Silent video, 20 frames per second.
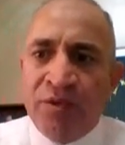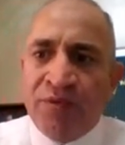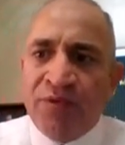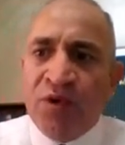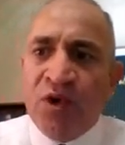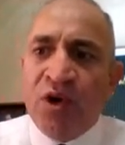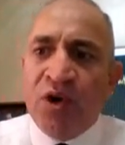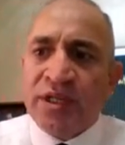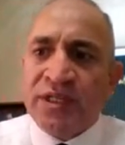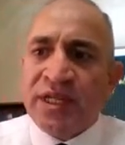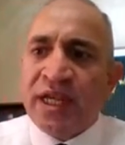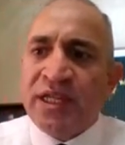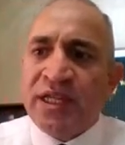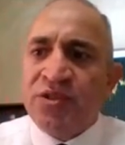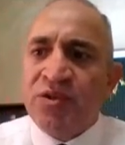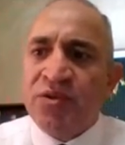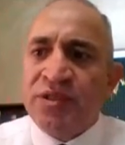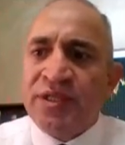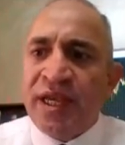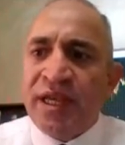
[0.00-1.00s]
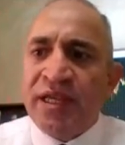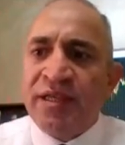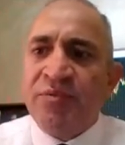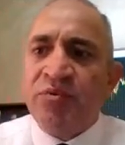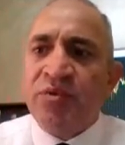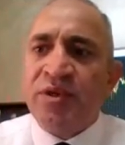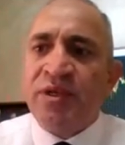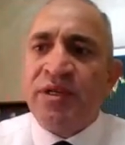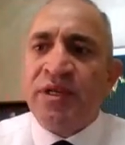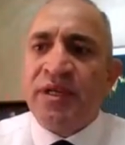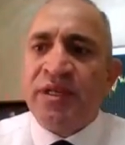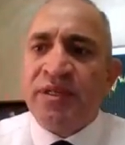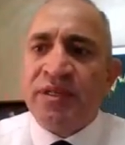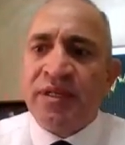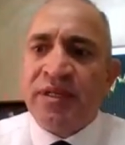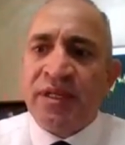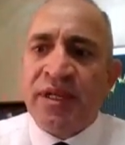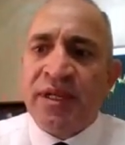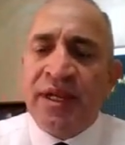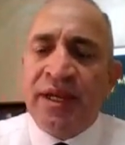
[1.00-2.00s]
And of course, as you said,
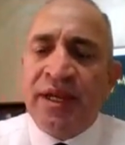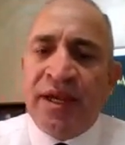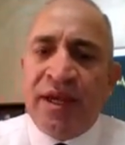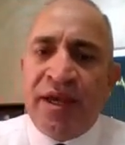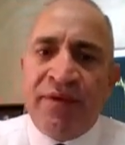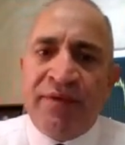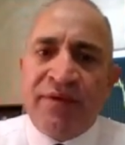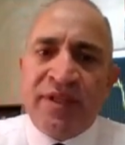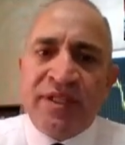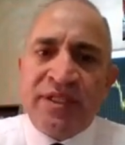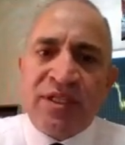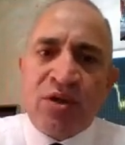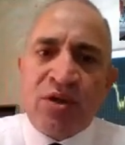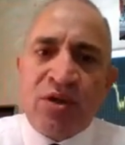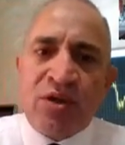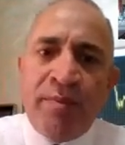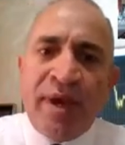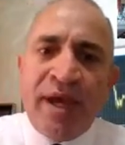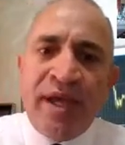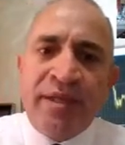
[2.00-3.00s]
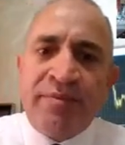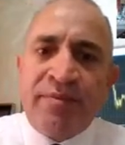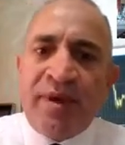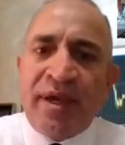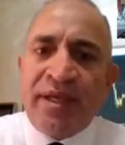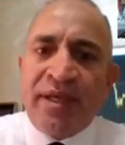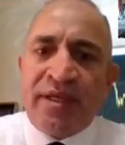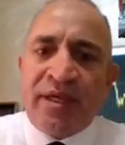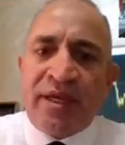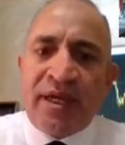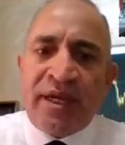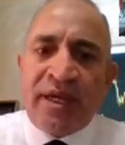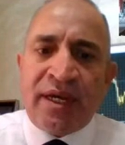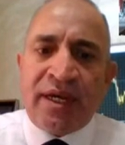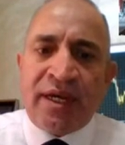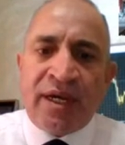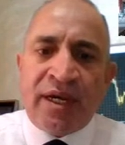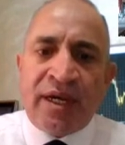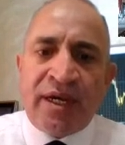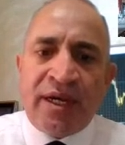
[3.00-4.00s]
if it is compared
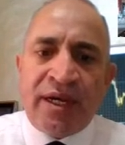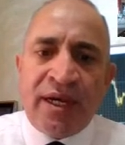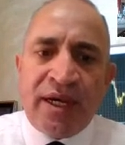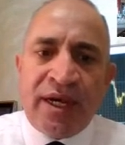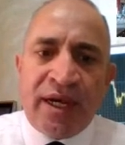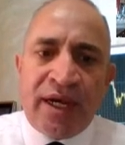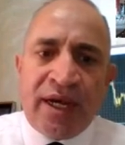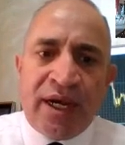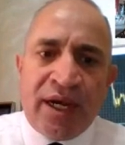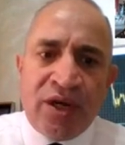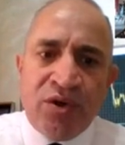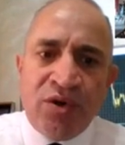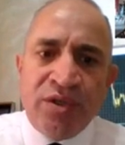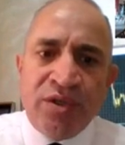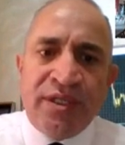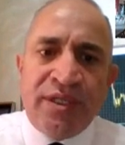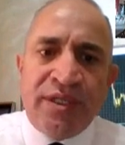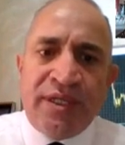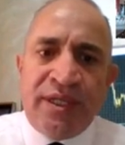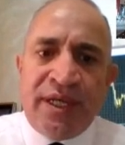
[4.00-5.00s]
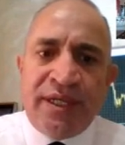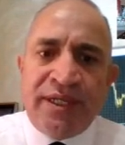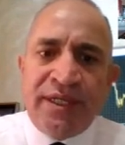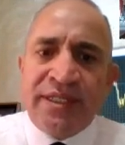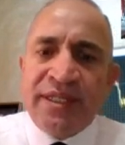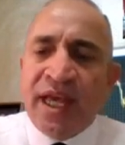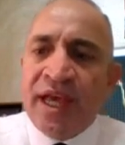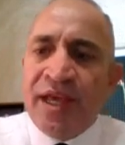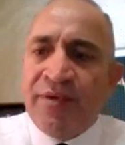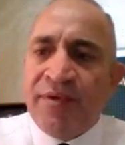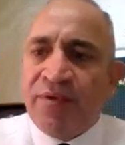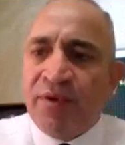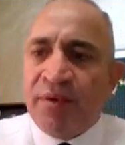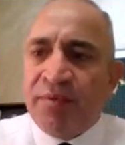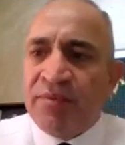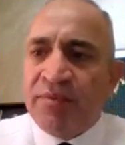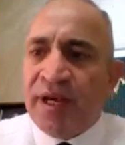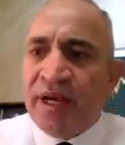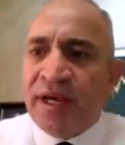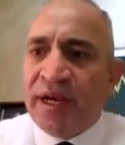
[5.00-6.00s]
by a good sign
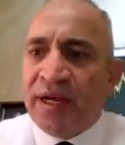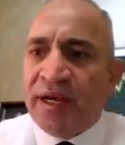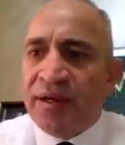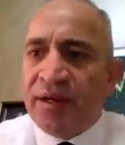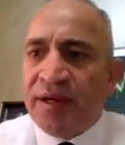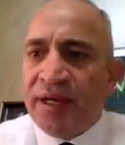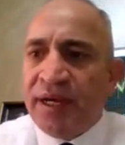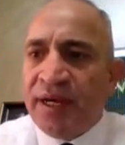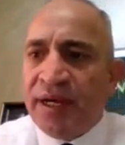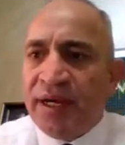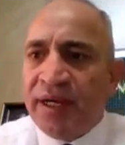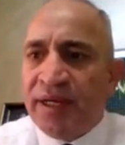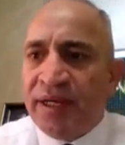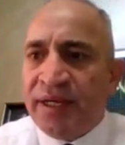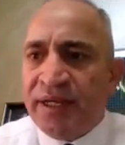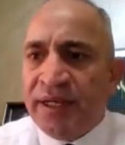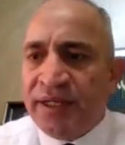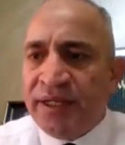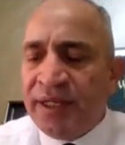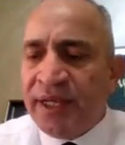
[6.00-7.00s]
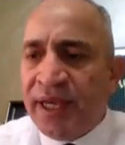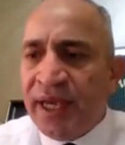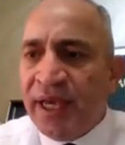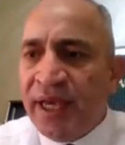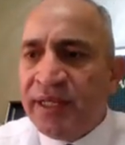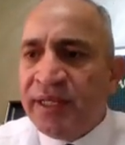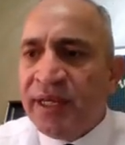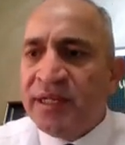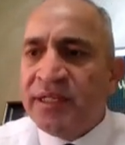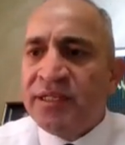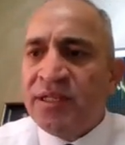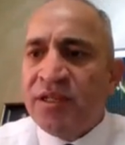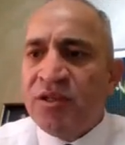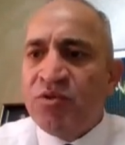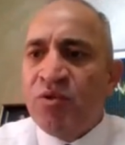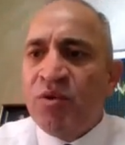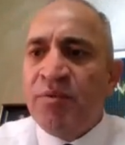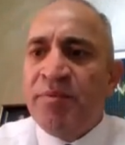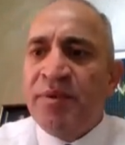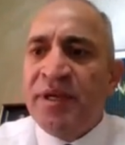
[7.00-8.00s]
from the
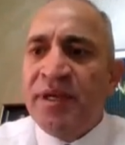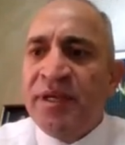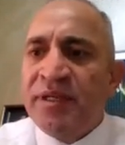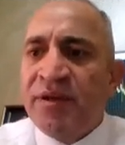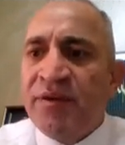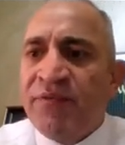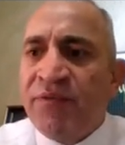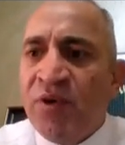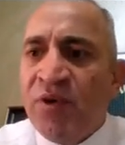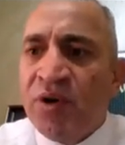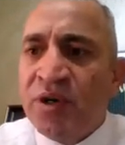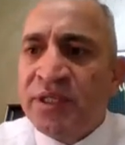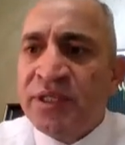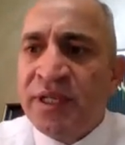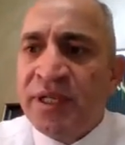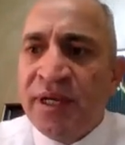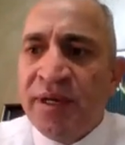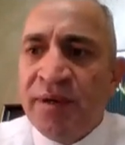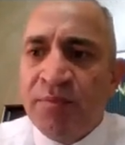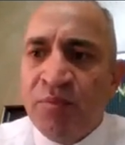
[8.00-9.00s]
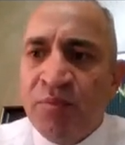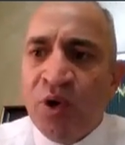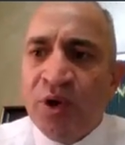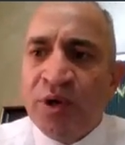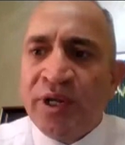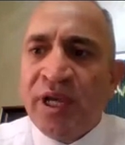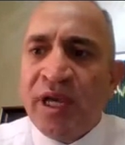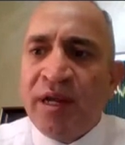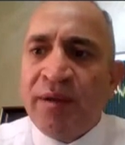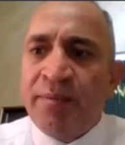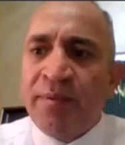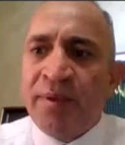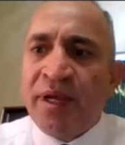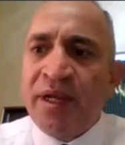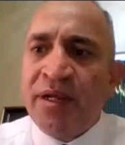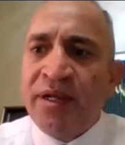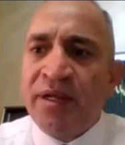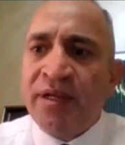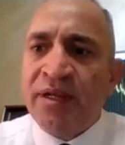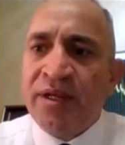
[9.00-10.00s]
indicators, it will be, of course, more
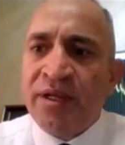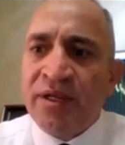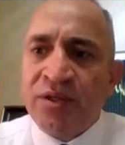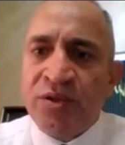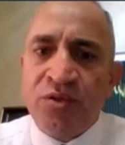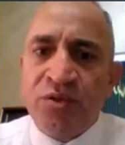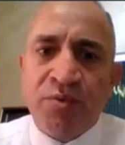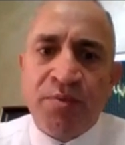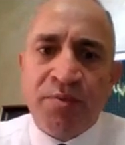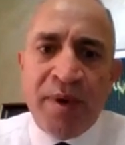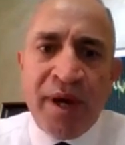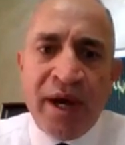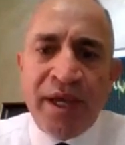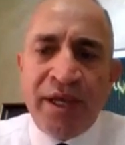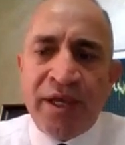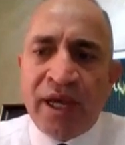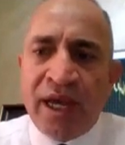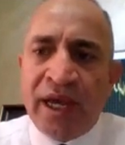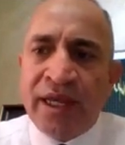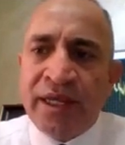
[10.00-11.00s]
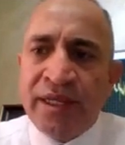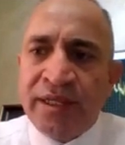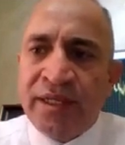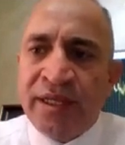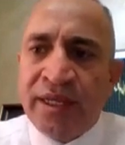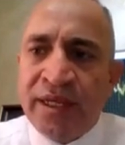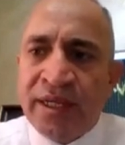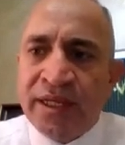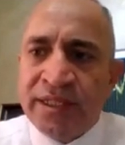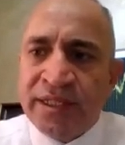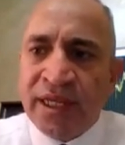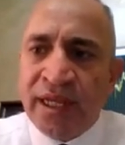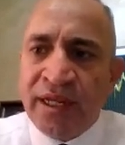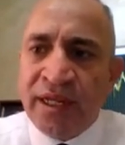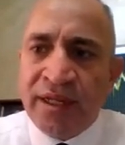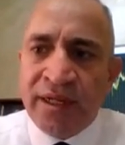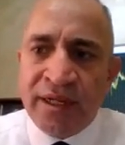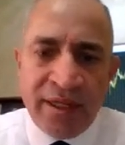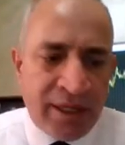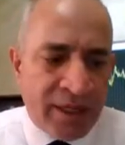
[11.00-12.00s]
reliable to buy and
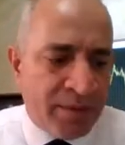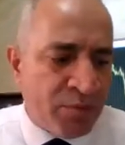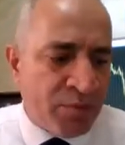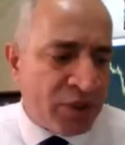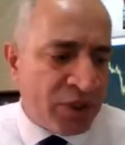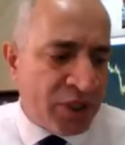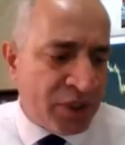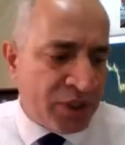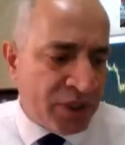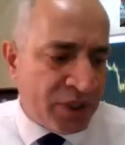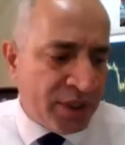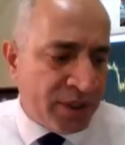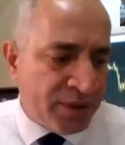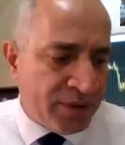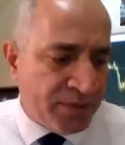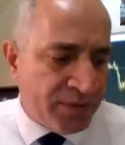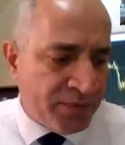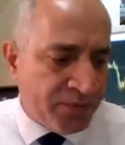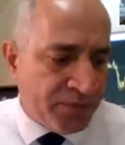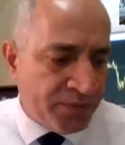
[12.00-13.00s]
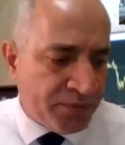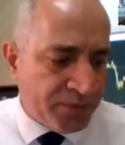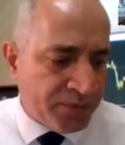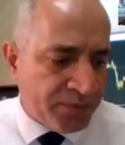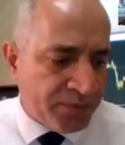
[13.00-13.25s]
sell a position.